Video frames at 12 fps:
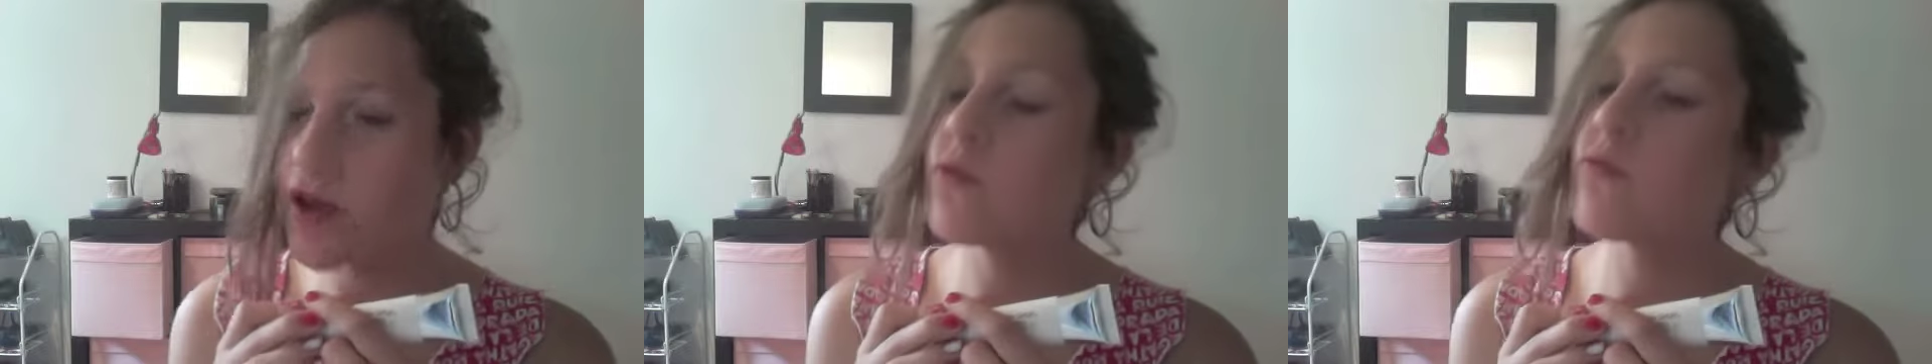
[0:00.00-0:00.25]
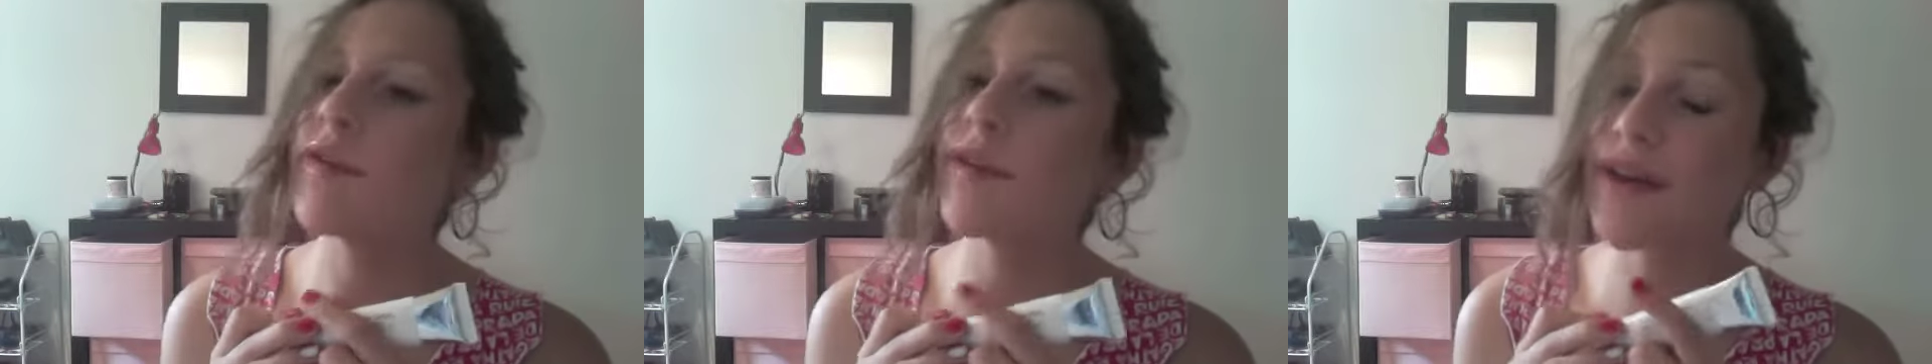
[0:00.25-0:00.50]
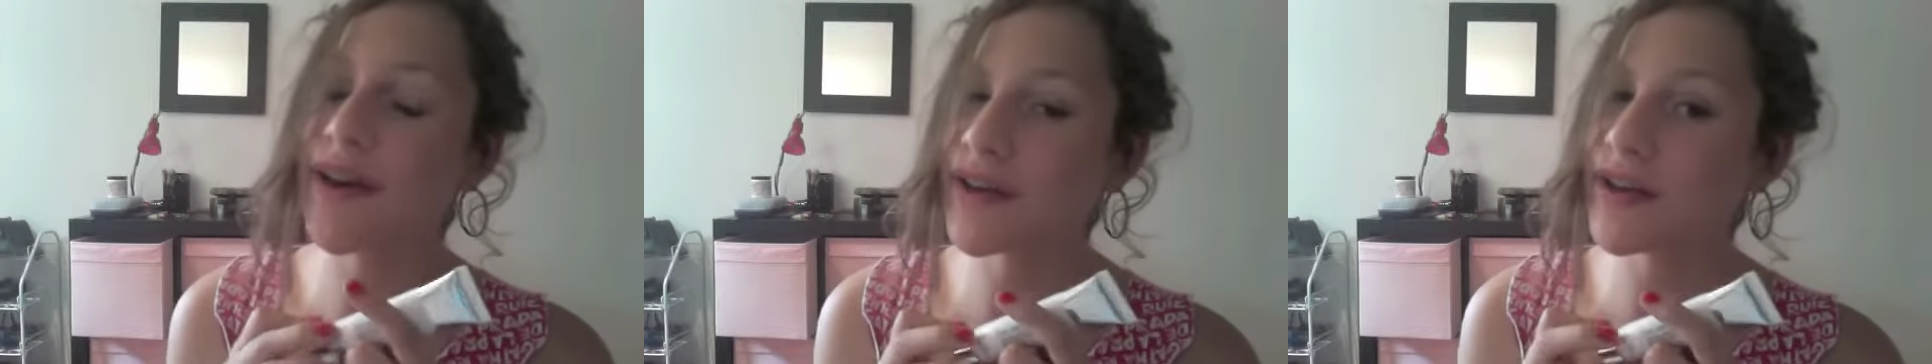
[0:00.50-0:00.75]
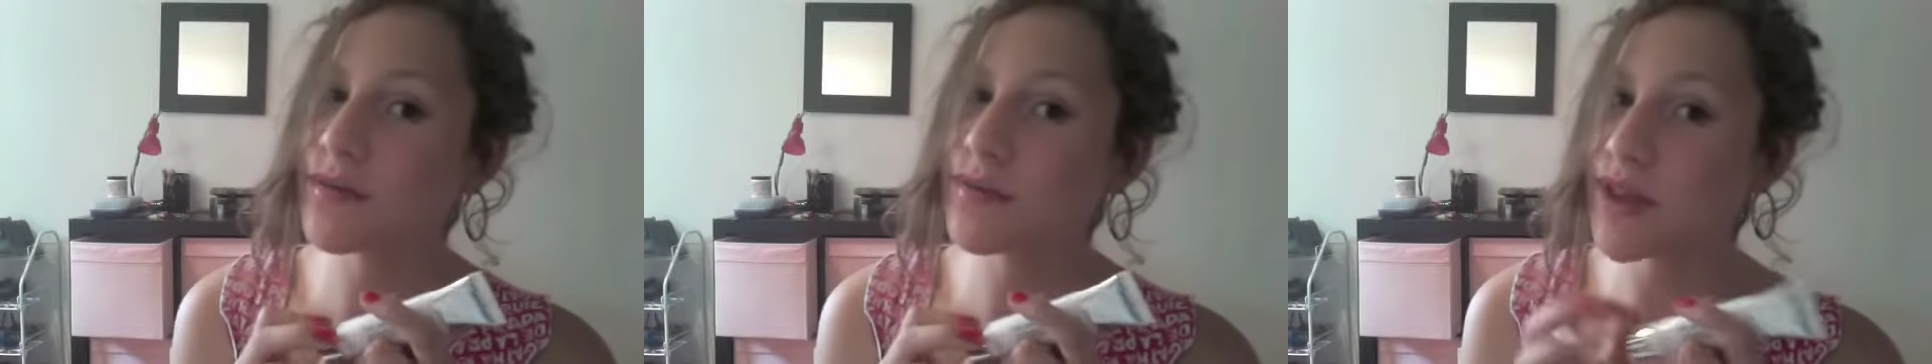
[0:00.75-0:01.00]
would kind
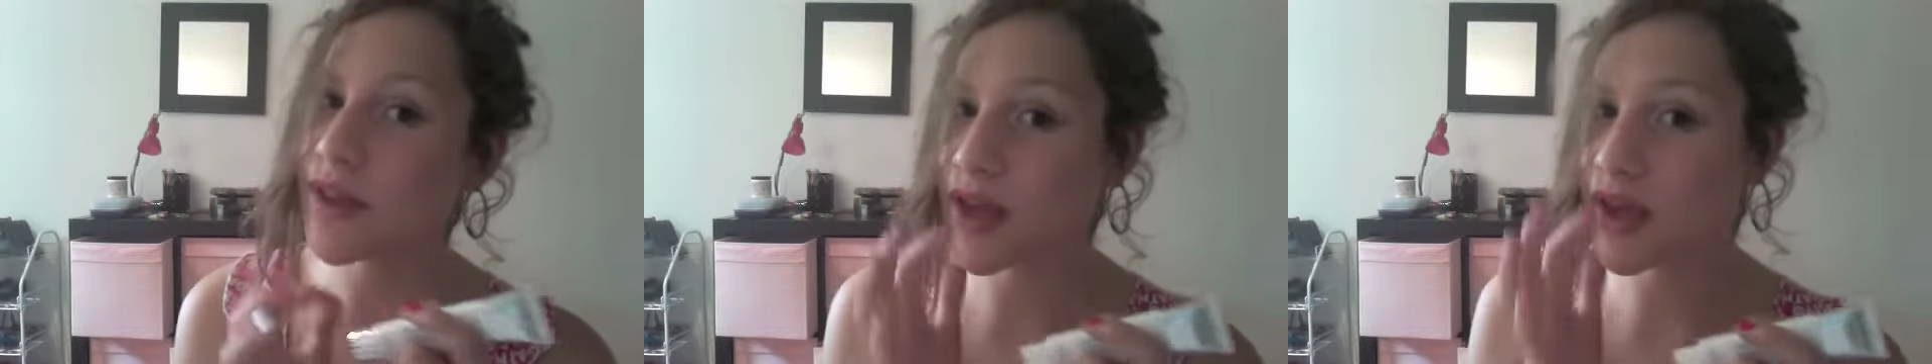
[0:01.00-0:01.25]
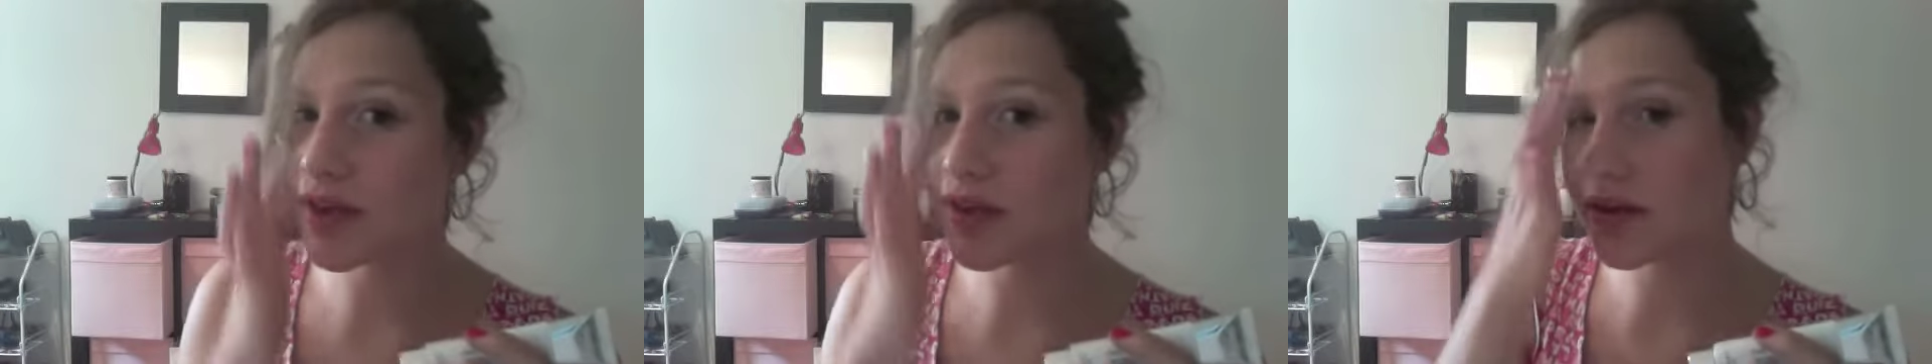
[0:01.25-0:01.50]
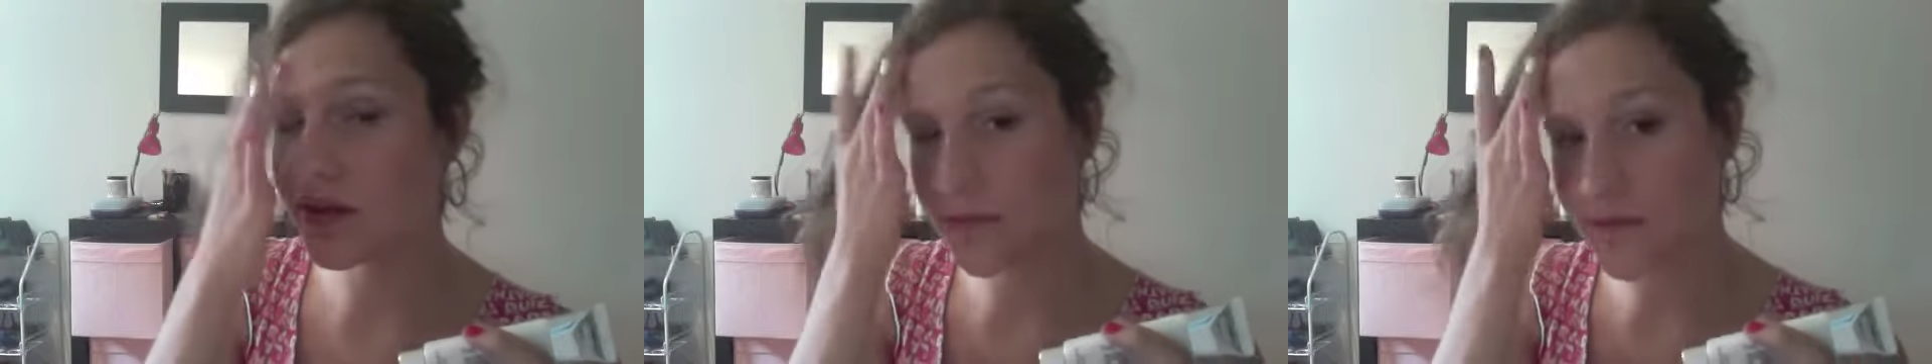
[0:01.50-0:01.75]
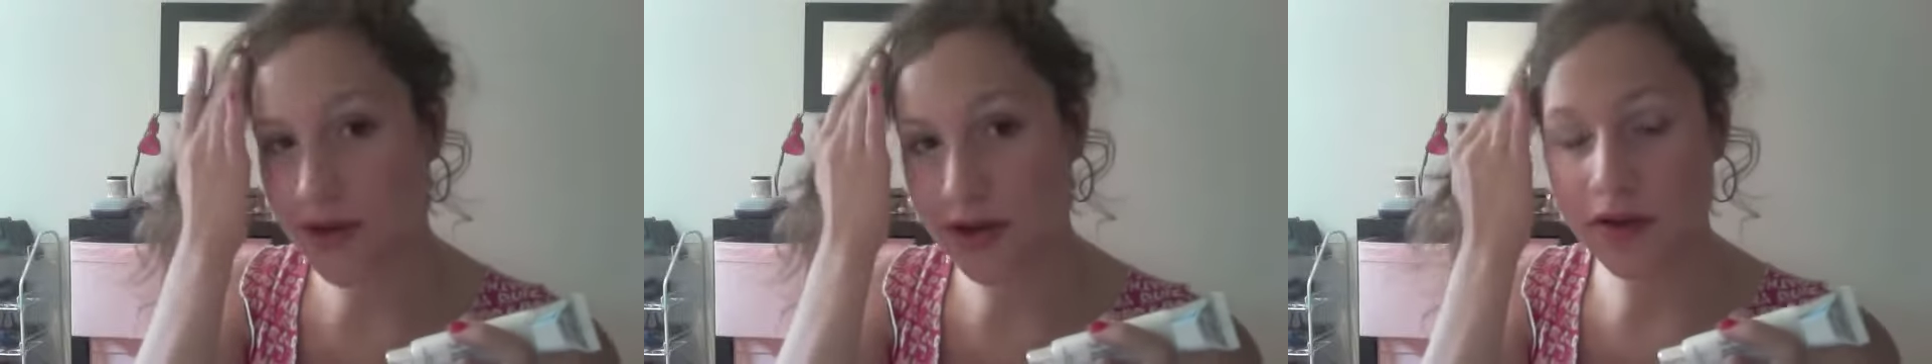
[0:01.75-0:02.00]
of be like
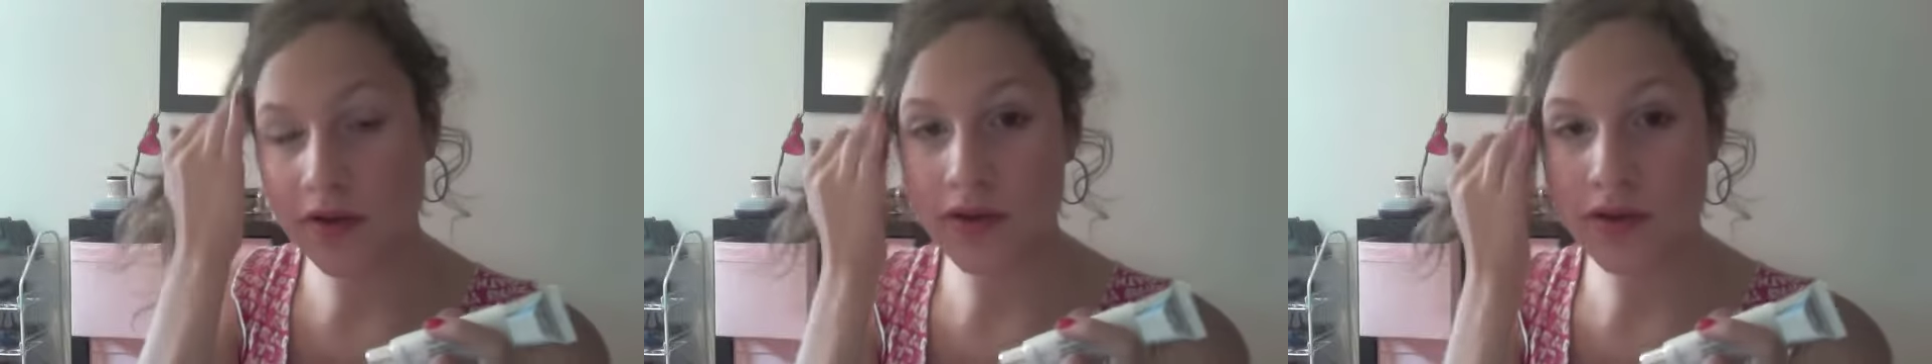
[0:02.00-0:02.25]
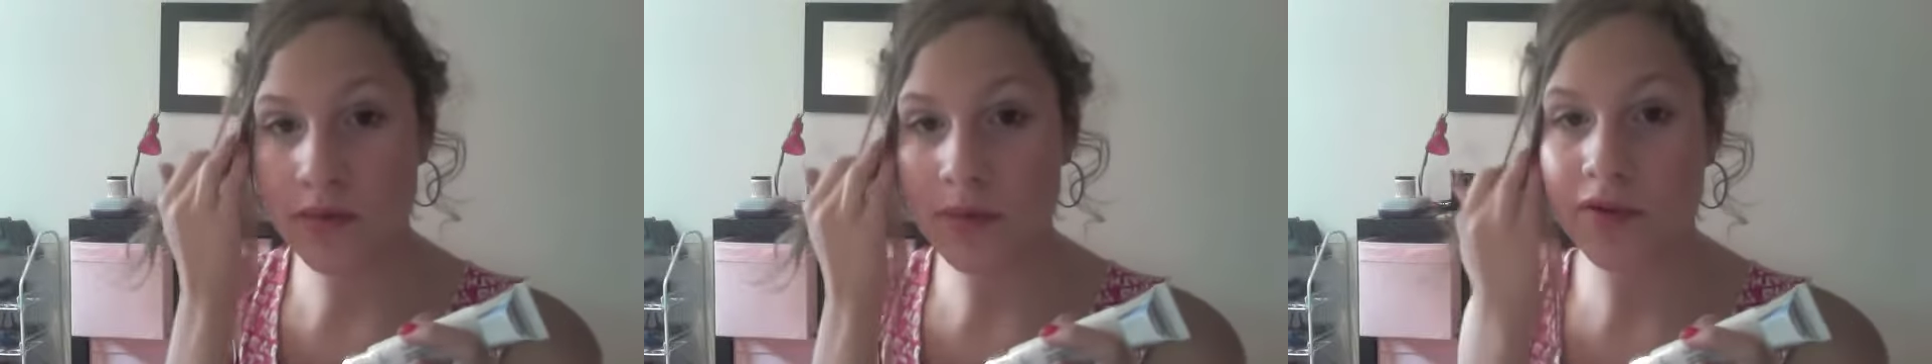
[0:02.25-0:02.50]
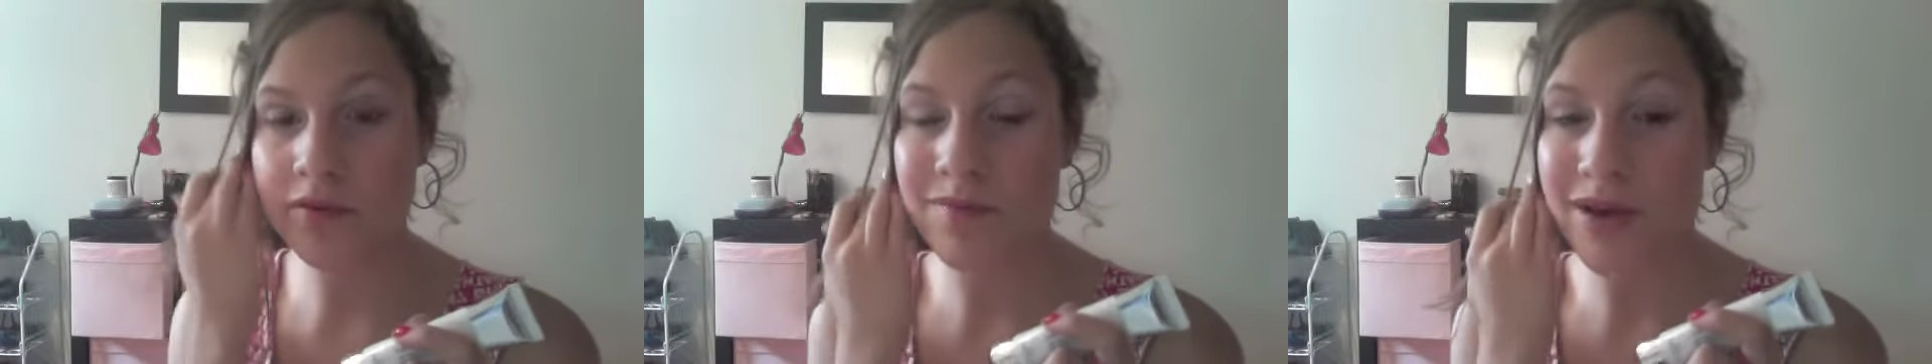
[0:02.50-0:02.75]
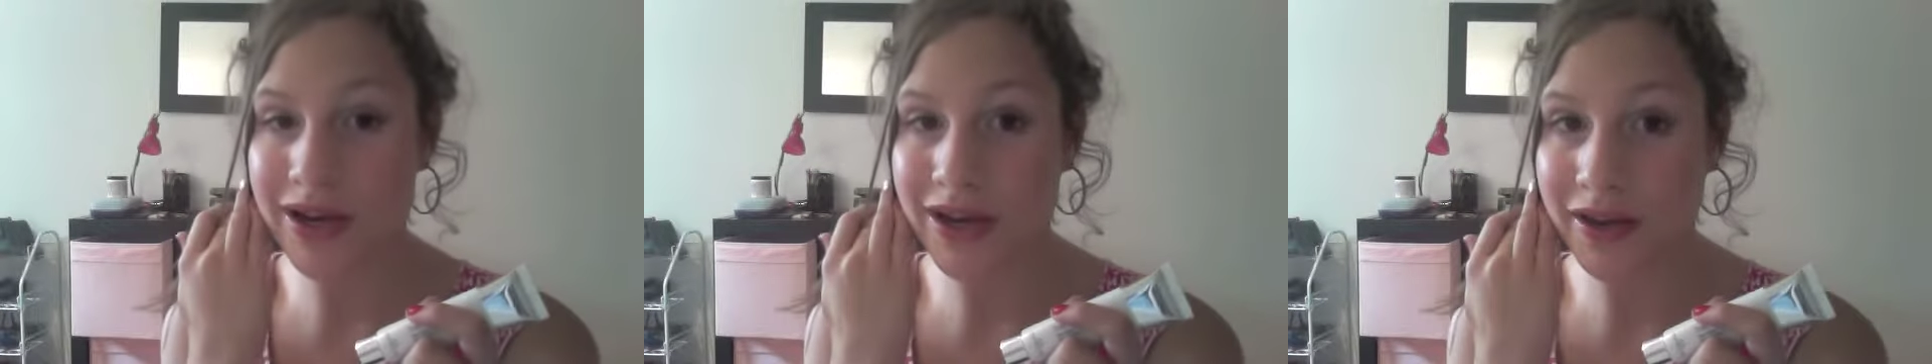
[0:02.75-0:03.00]
giving a little bit of
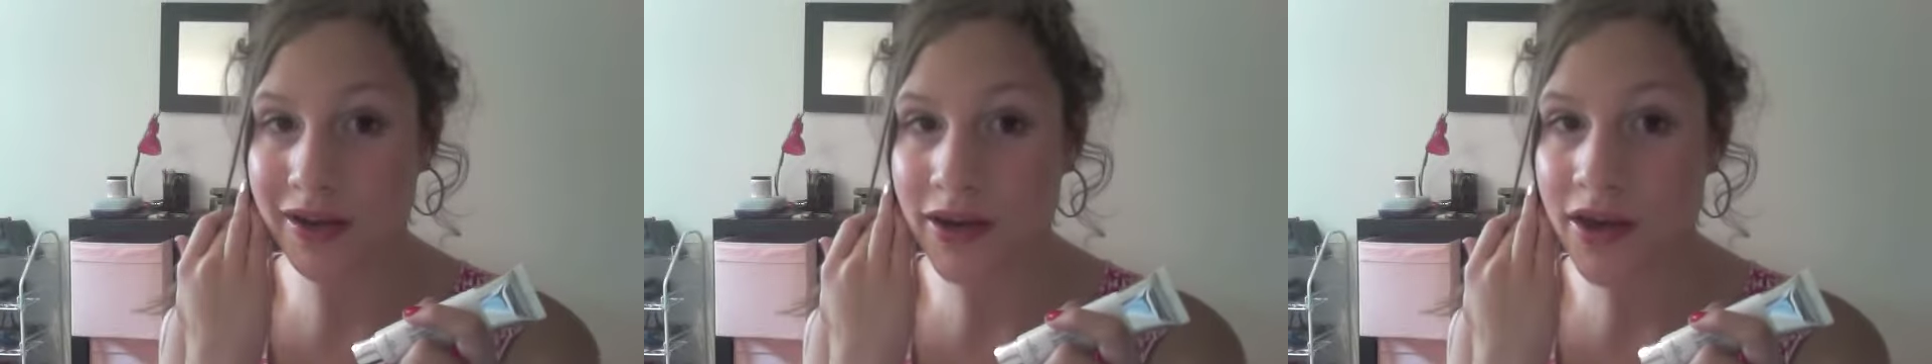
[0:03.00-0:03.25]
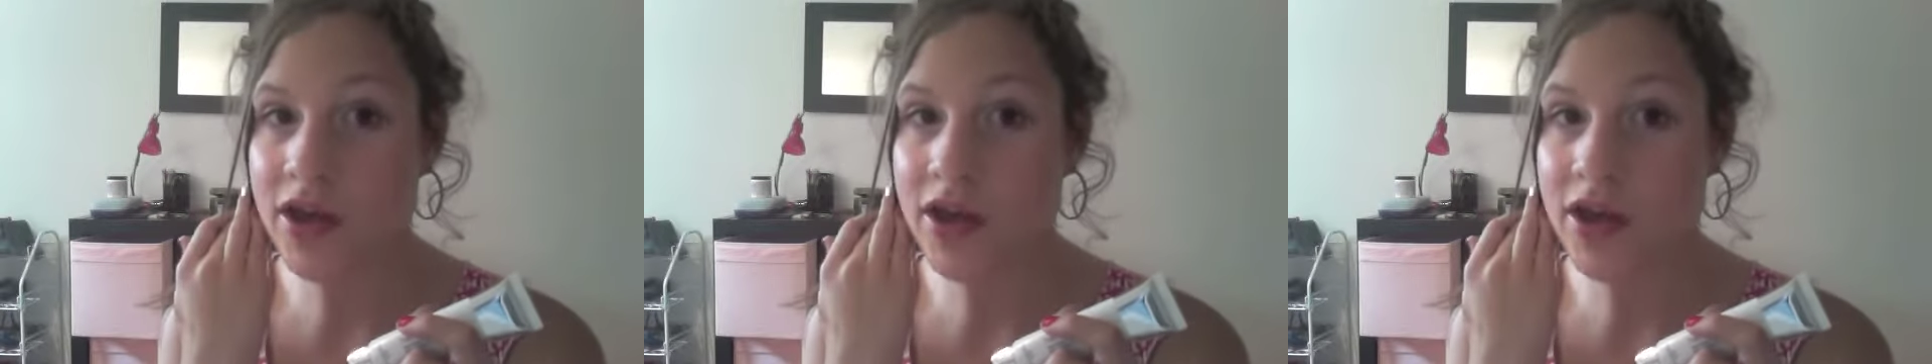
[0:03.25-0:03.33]
money